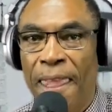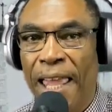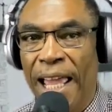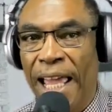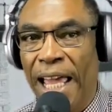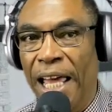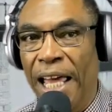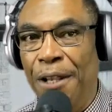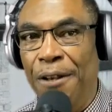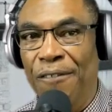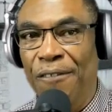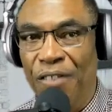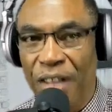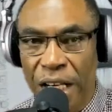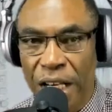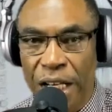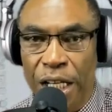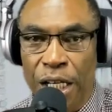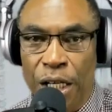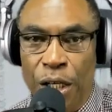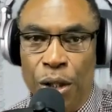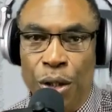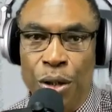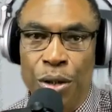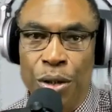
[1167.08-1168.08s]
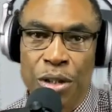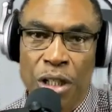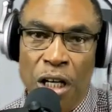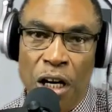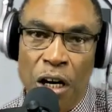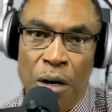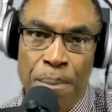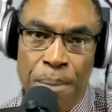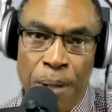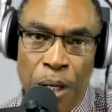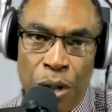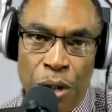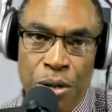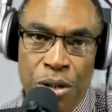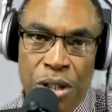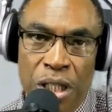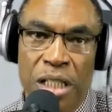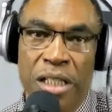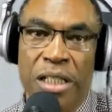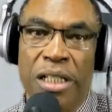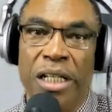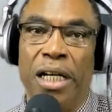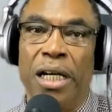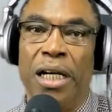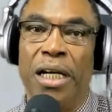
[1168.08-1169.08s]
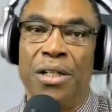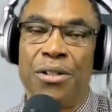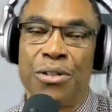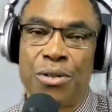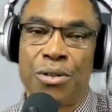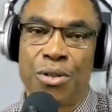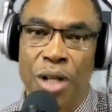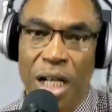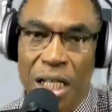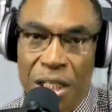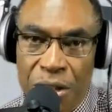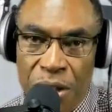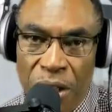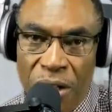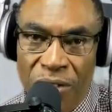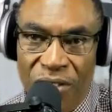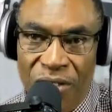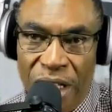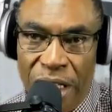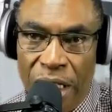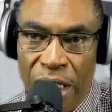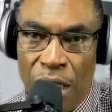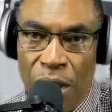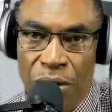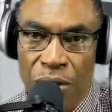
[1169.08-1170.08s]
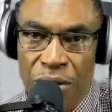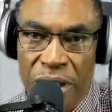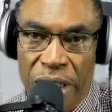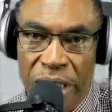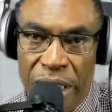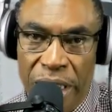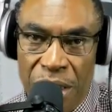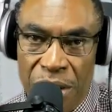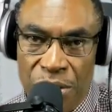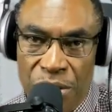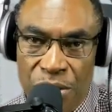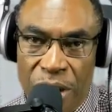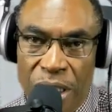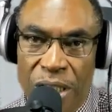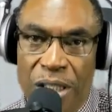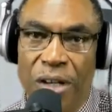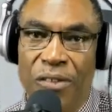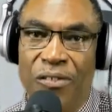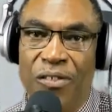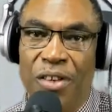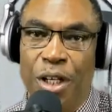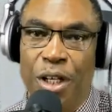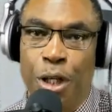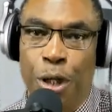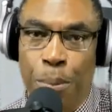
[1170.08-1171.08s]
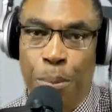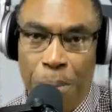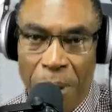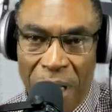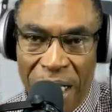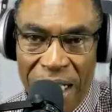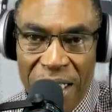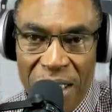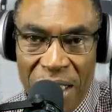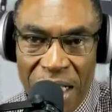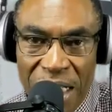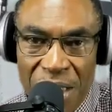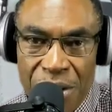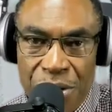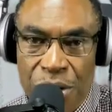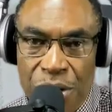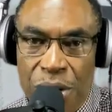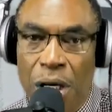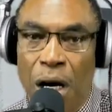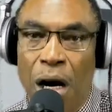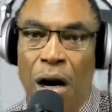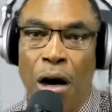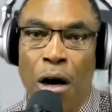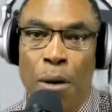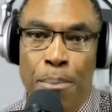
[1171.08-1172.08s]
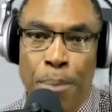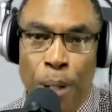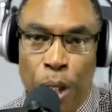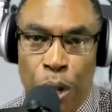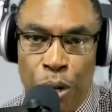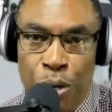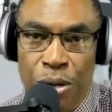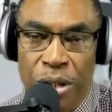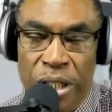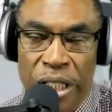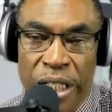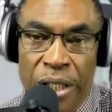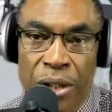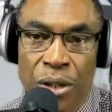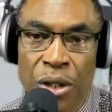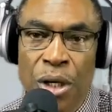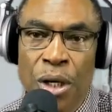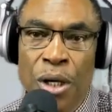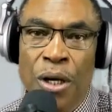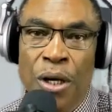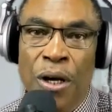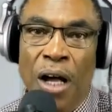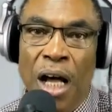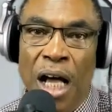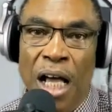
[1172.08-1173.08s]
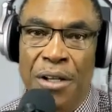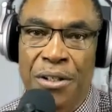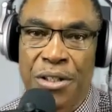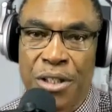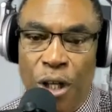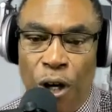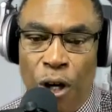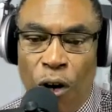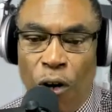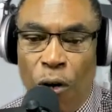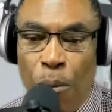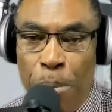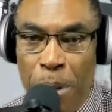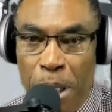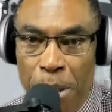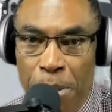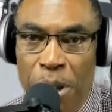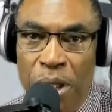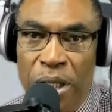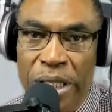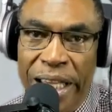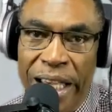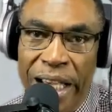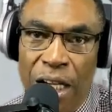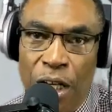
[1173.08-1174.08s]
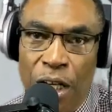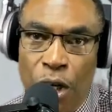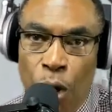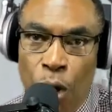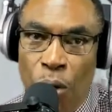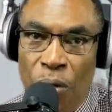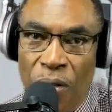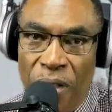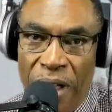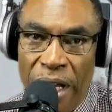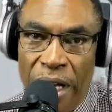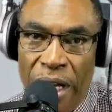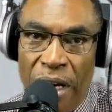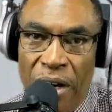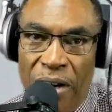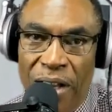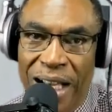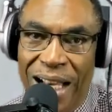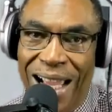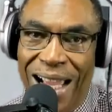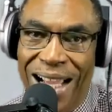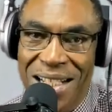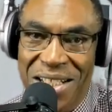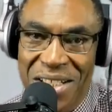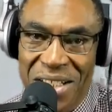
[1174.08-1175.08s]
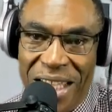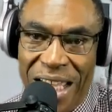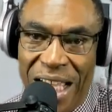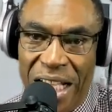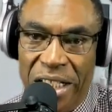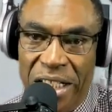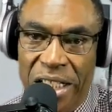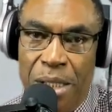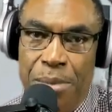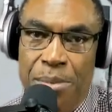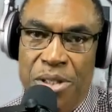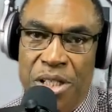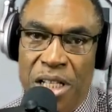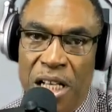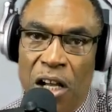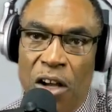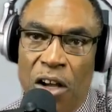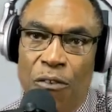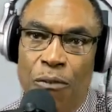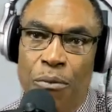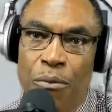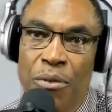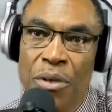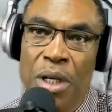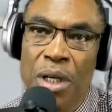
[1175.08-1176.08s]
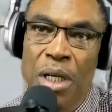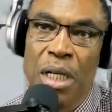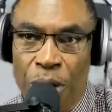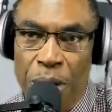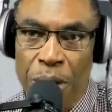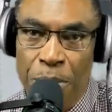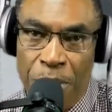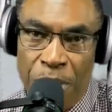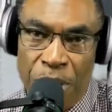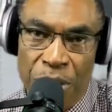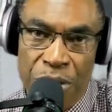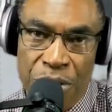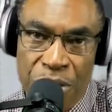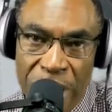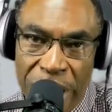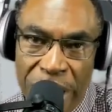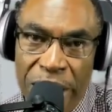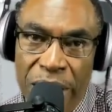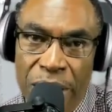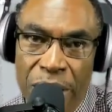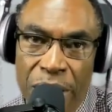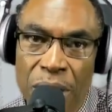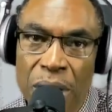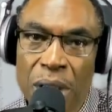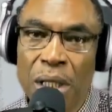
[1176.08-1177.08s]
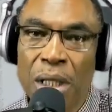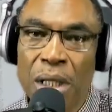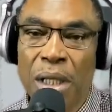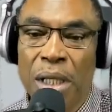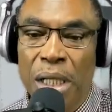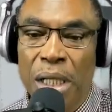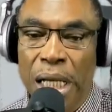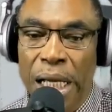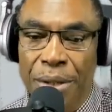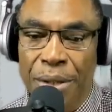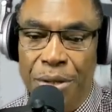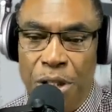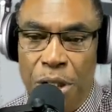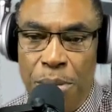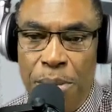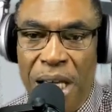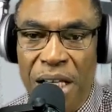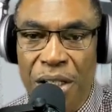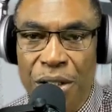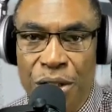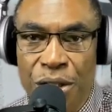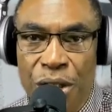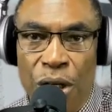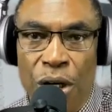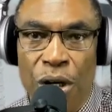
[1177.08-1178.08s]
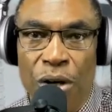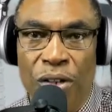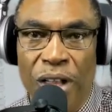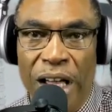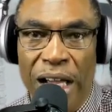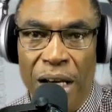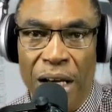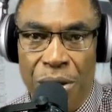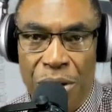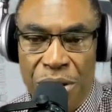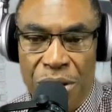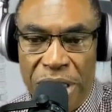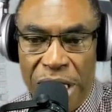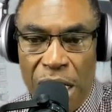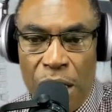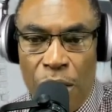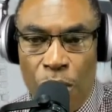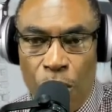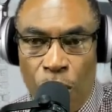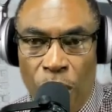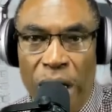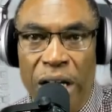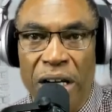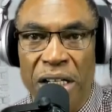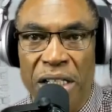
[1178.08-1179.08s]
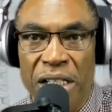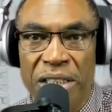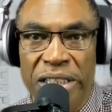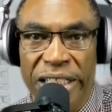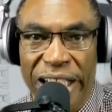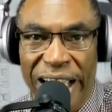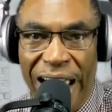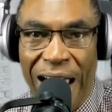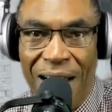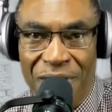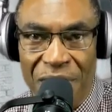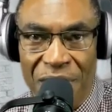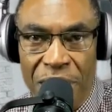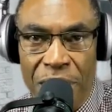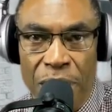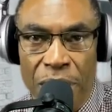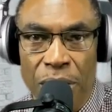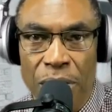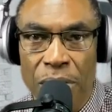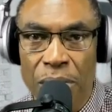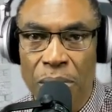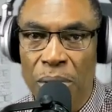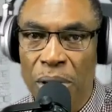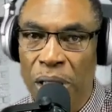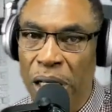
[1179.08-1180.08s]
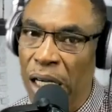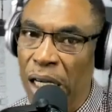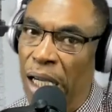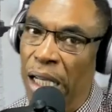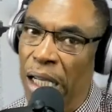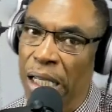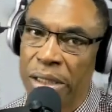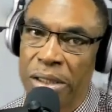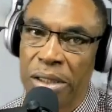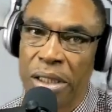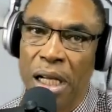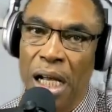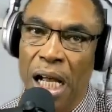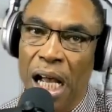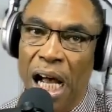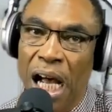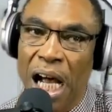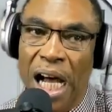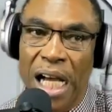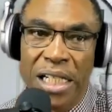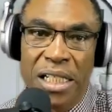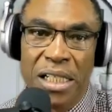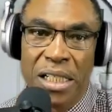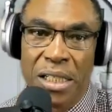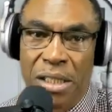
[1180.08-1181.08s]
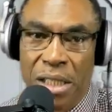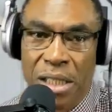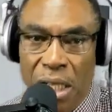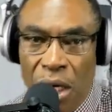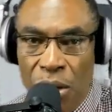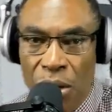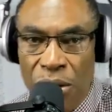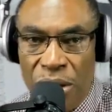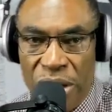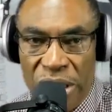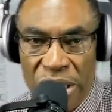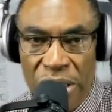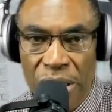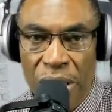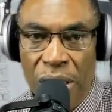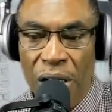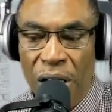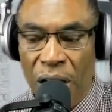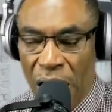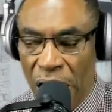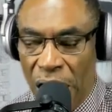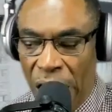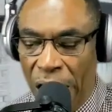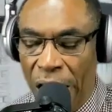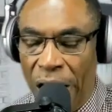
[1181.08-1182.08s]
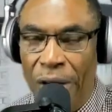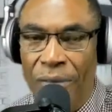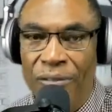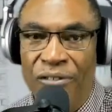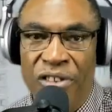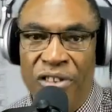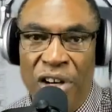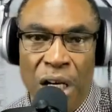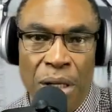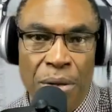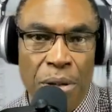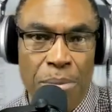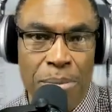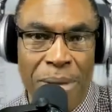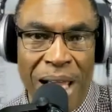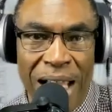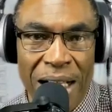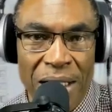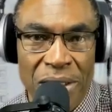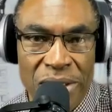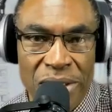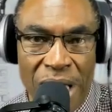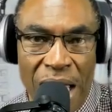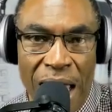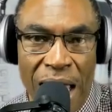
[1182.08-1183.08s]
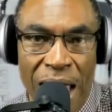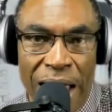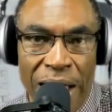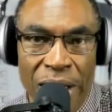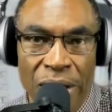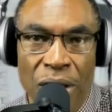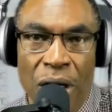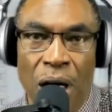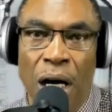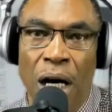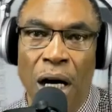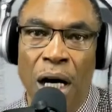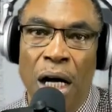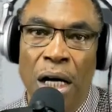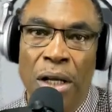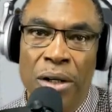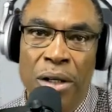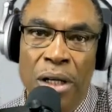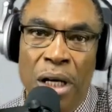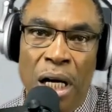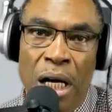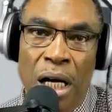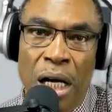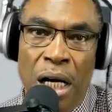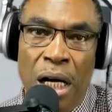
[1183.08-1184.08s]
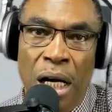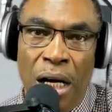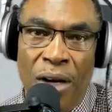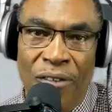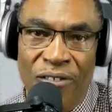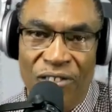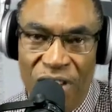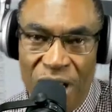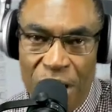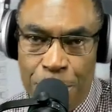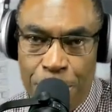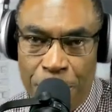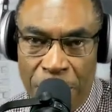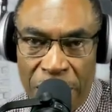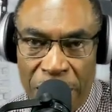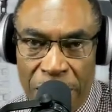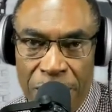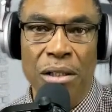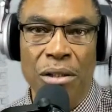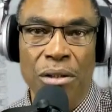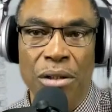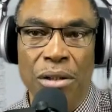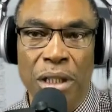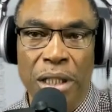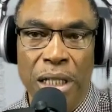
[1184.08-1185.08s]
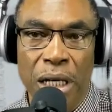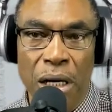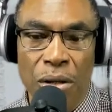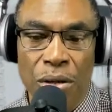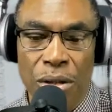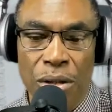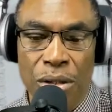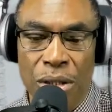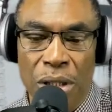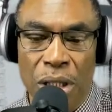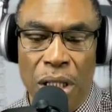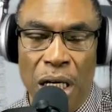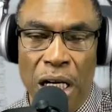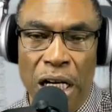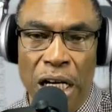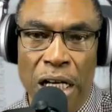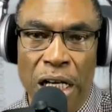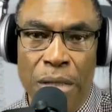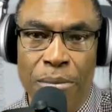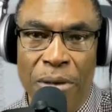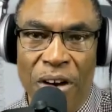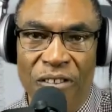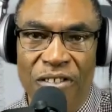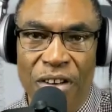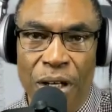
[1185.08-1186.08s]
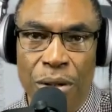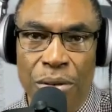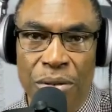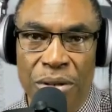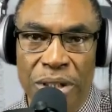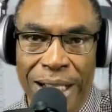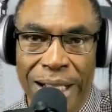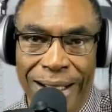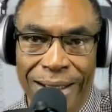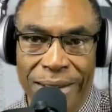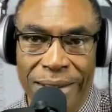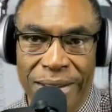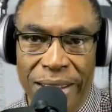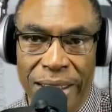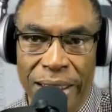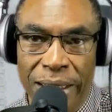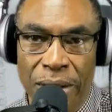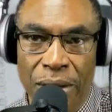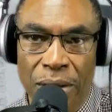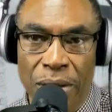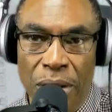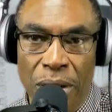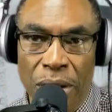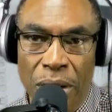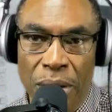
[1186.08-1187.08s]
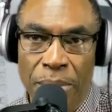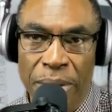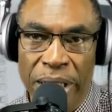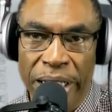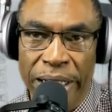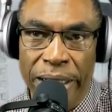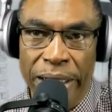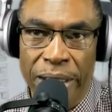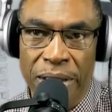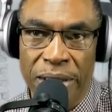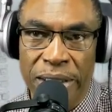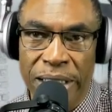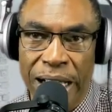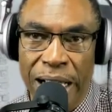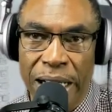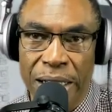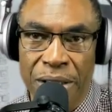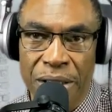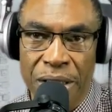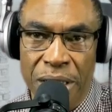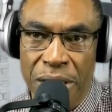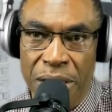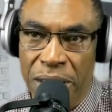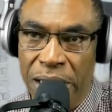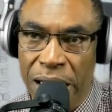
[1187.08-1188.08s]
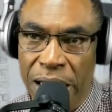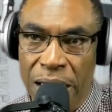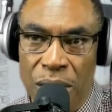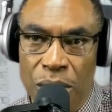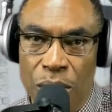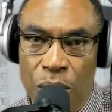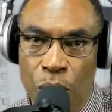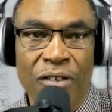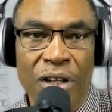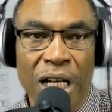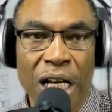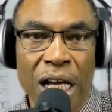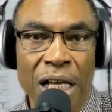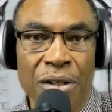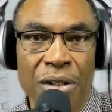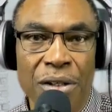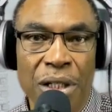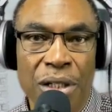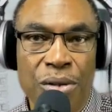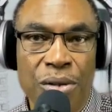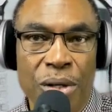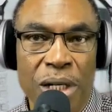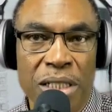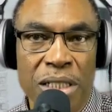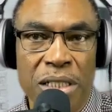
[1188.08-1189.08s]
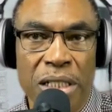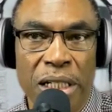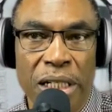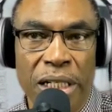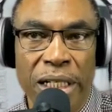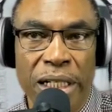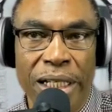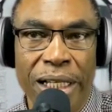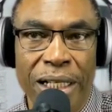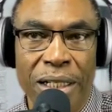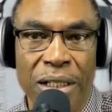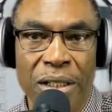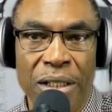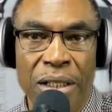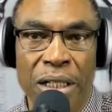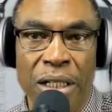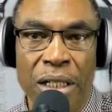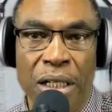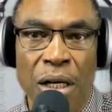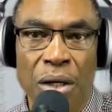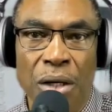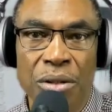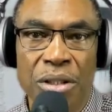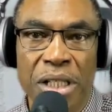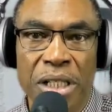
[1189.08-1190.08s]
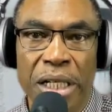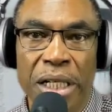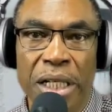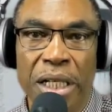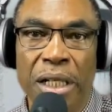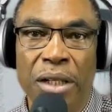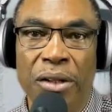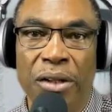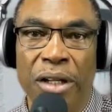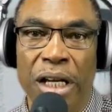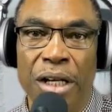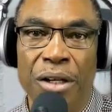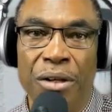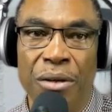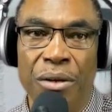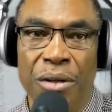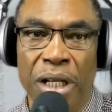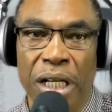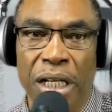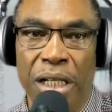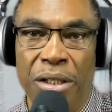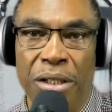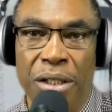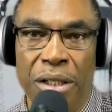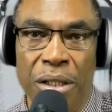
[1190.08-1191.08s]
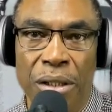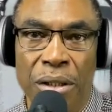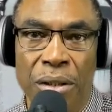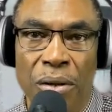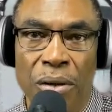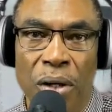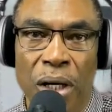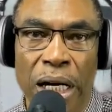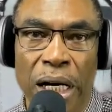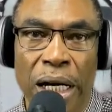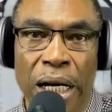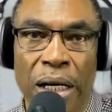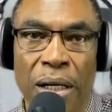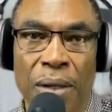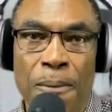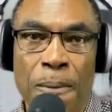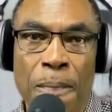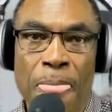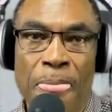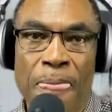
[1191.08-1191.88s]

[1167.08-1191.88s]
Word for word: And the videos are posted, uh, instructional videos and the instructional video playlist are posted so people can go there and educate themselves for the pull the trigger uh, to make sure they understand what it is they have to do. Because I just coach uh, from the backside on uh, on Facebook. I don't coach on my phone texting because that just takes. If you guys are interested in getting uh, coaching, then you need to uh,